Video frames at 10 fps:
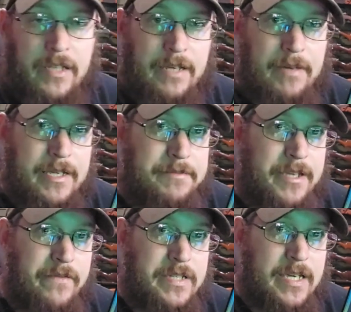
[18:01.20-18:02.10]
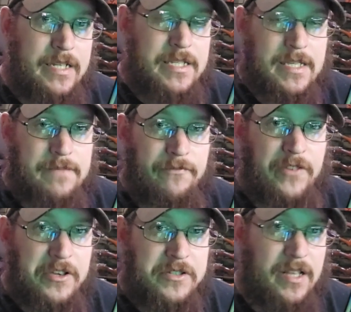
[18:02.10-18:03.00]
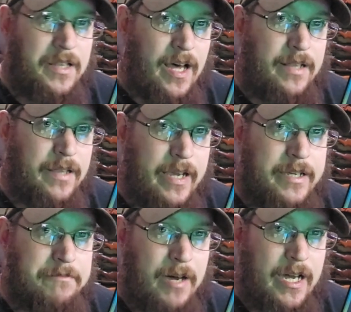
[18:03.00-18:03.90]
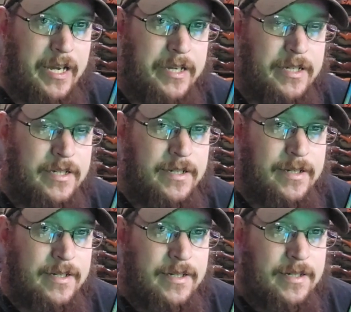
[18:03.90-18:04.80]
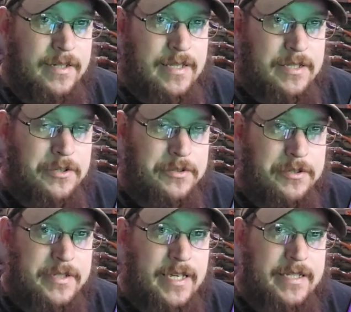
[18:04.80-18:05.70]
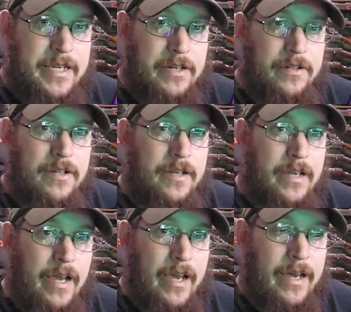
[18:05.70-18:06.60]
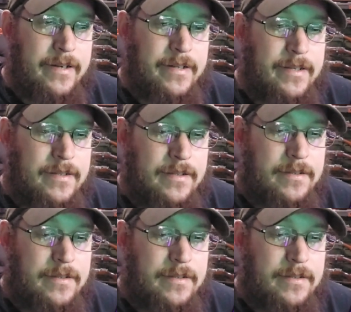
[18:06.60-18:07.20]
like my M17 is it feels a lot like my 226 here. And